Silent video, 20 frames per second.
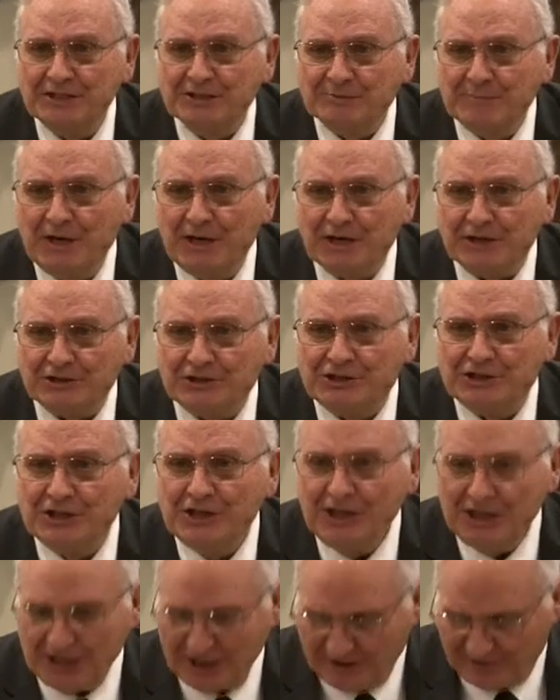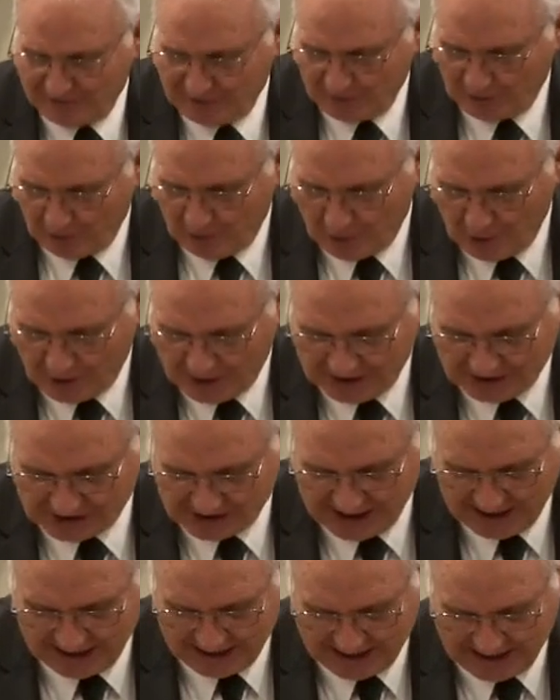as much, if the Lord
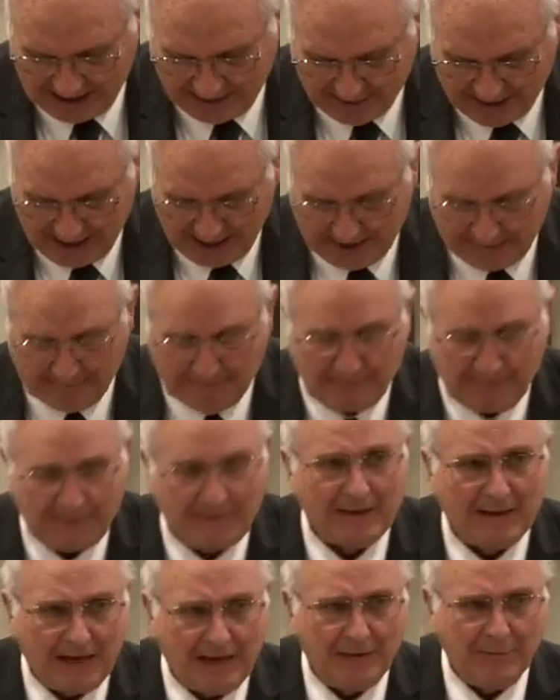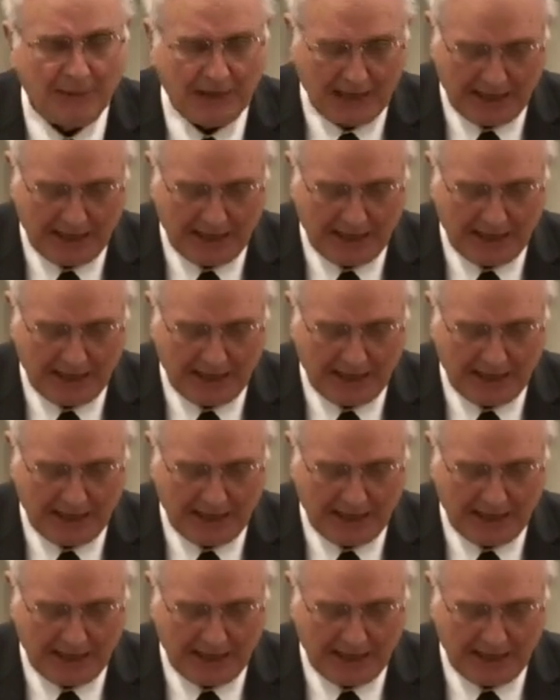is in it. Amen. Amen.